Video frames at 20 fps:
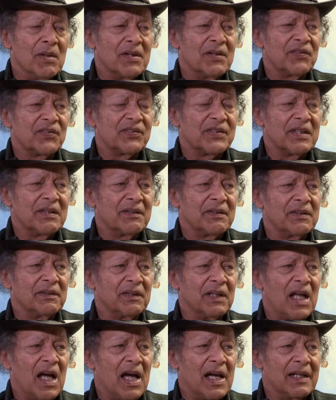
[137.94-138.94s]
Ministerial
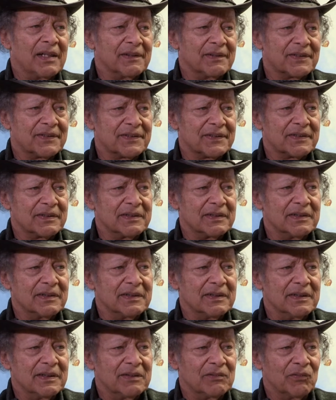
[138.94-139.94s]
Alliance.
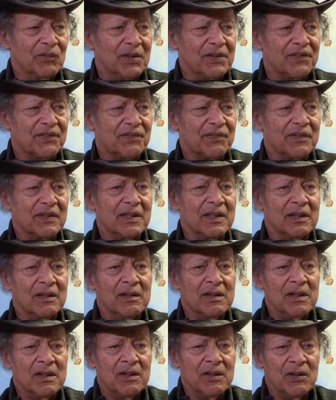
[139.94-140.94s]
And once
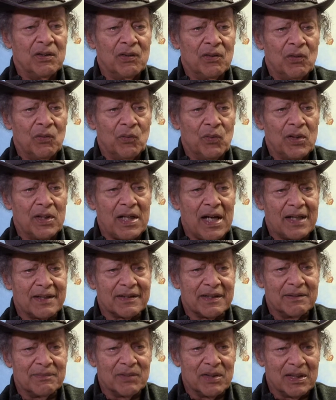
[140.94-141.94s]
we got
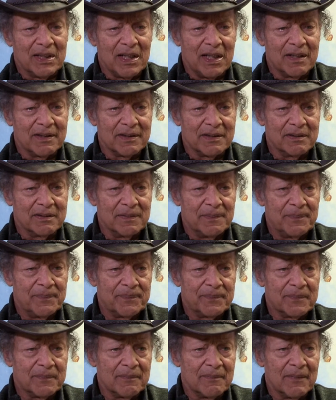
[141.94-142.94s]
them together,
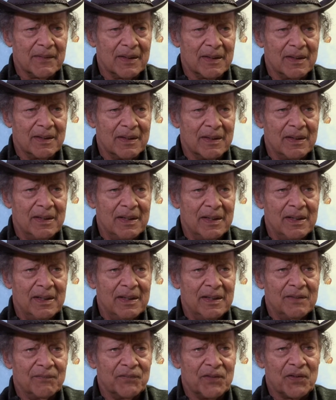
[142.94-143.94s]

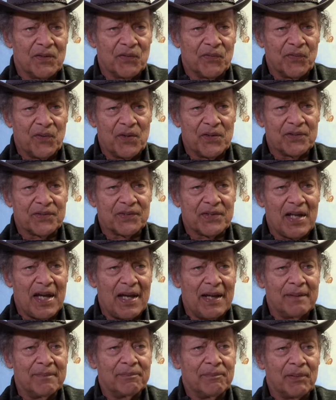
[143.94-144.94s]
for the first
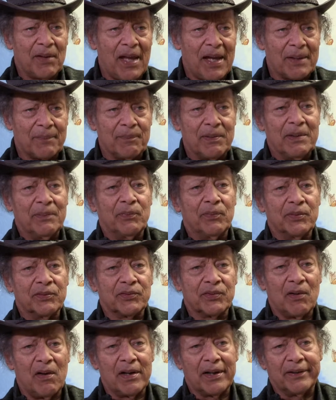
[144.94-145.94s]
time, black people were
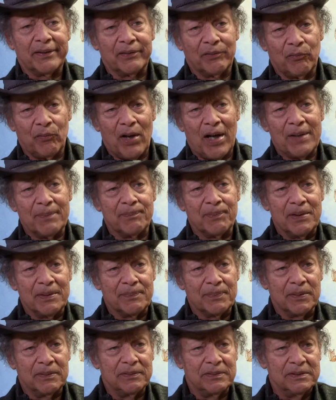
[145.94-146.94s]
talking to white
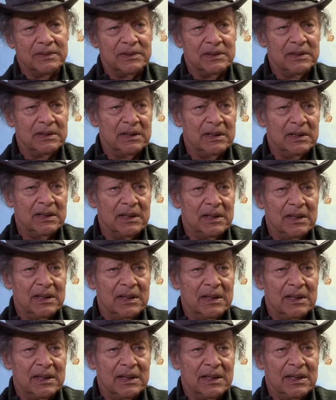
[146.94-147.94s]
people,
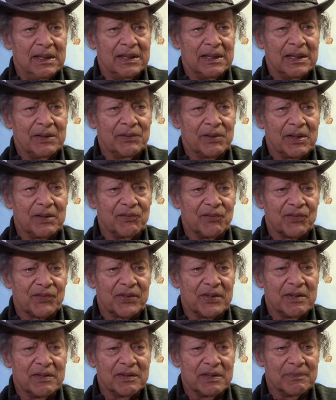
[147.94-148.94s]
and they were
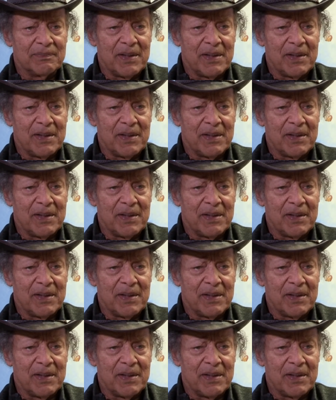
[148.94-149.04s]
concerned